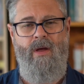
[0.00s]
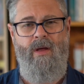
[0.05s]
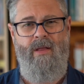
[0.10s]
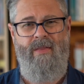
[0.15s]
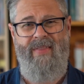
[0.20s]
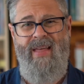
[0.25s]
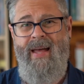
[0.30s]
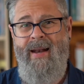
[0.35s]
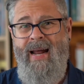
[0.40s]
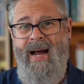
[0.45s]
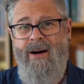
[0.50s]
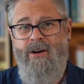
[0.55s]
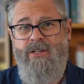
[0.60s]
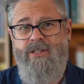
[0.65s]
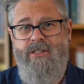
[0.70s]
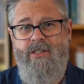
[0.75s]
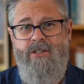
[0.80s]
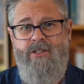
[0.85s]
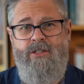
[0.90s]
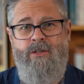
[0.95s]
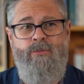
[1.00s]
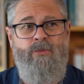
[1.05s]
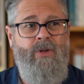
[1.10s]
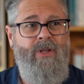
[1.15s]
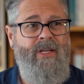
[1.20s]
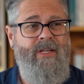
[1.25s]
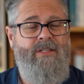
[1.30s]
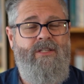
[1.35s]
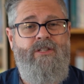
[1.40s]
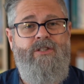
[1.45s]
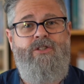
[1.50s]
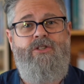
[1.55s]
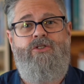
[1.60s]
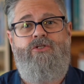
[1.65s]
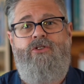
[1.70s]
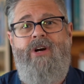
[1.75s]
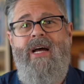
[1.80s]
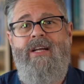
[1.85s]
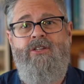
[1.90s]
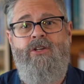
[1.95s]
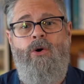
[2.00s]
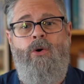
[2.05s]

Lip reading: Then our system releases stress